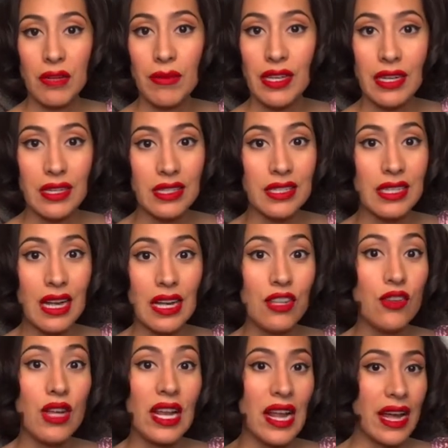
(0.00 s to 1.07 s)
because
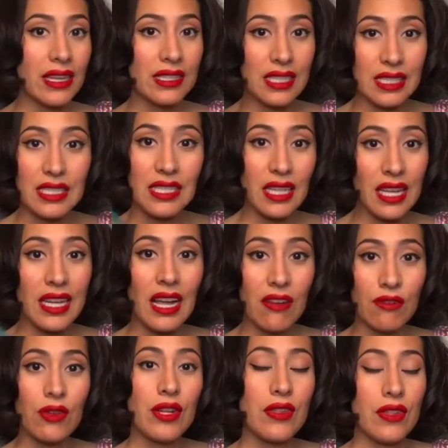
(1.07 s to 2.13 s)
you get access to like
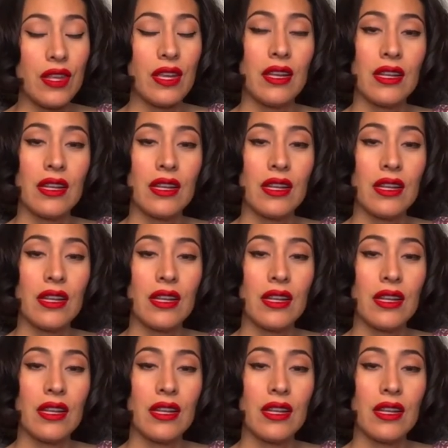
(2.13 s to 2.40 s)
everything.